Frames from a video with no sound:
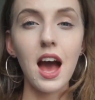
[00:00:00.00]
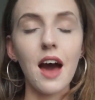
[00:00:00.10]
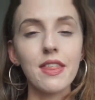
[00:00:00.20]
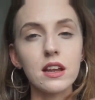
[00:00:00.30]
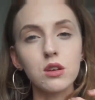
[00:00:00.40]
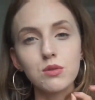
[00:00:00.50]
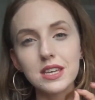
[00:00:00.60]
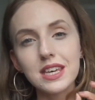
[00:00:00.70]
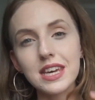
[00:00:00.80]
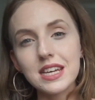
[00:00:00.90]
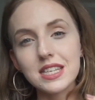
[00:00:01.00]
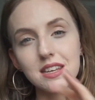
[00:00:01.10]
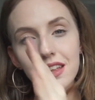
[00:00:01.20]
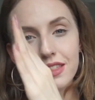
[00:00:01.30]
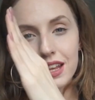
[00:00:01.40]
and then locate
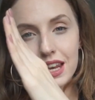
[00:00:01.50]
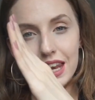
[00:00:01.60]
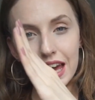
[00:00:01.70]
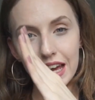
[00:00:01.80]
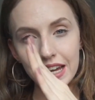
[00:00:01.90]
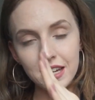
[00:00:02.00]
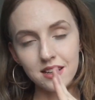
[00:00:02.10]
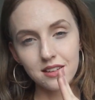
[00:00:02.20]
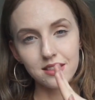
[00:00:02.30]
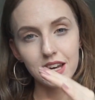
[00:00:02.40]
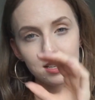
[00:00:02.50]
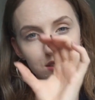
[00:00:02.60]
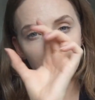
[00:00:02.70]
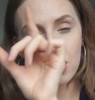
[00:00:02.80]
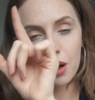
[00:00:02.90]
the line that
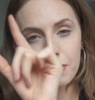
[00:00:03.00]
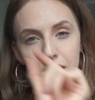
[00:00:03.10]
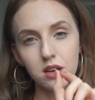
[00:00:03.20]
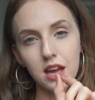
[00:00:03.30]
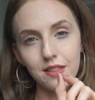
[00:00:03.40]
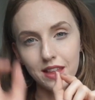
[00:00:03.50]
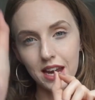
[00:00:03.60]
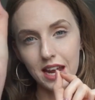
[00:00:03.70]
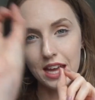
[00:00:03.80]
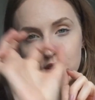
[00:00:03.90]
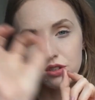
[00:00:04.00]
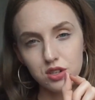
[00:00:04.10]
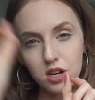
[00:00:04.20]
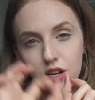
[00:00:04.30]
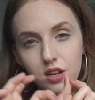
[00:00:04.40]
is coming in that inner
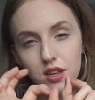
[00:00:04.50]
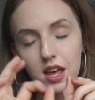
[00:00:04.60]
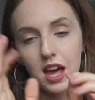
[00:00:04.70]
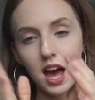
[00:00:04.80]
circle